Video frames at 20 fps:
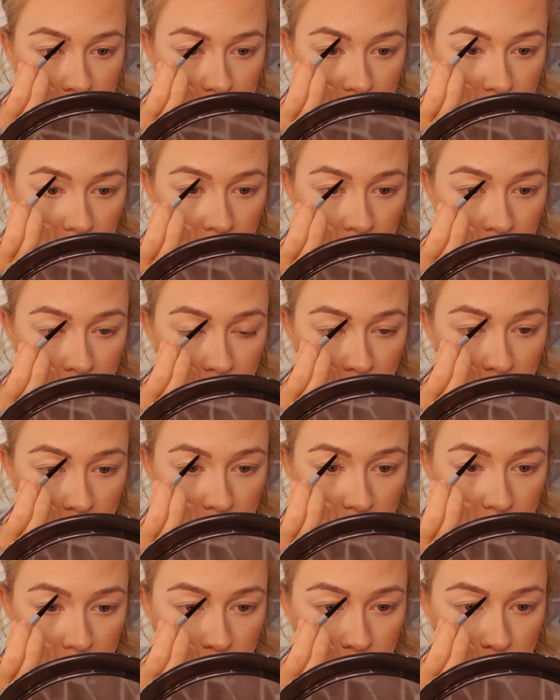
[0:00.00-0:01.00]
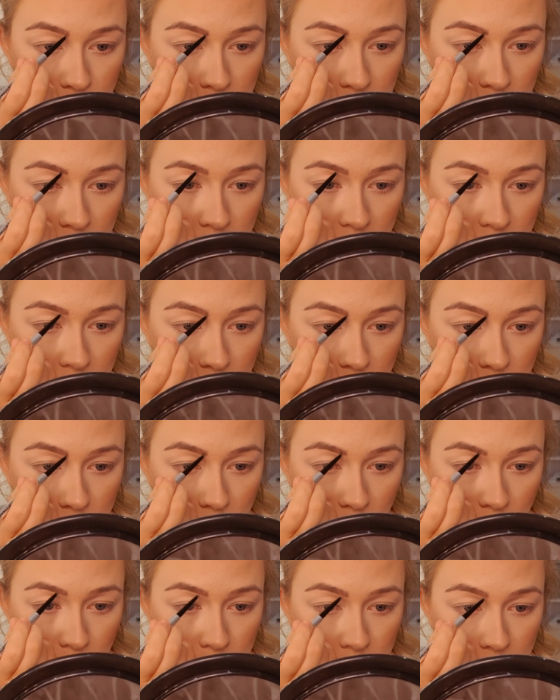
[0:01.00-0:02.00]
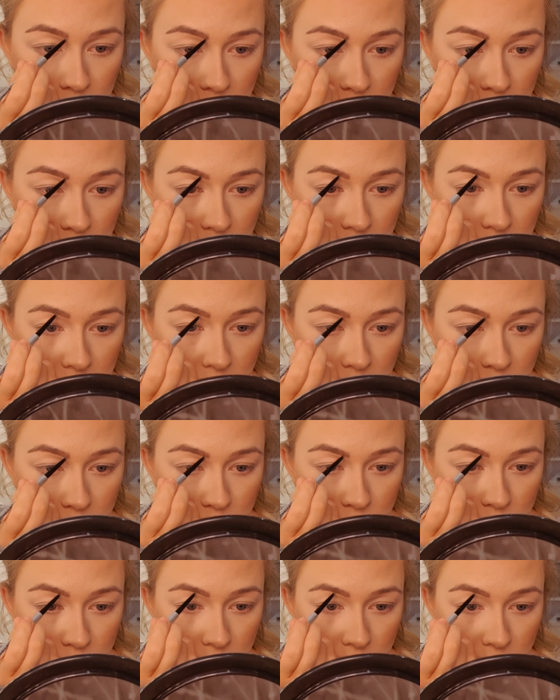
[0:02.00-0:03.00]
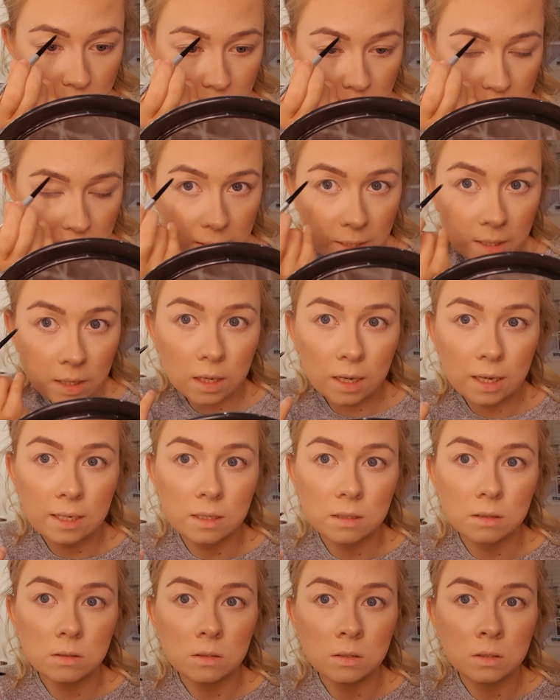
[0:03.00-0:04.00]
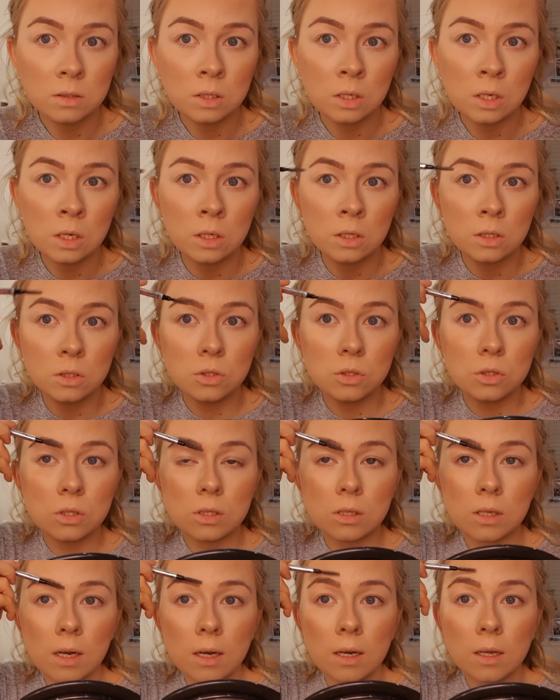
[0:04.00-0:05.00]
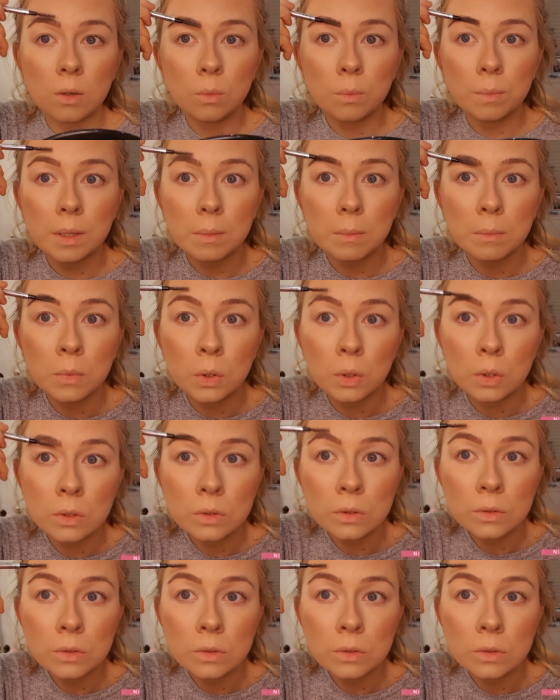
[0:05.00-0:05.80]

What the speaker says: And then we can go in and then just define that line just a little bit more.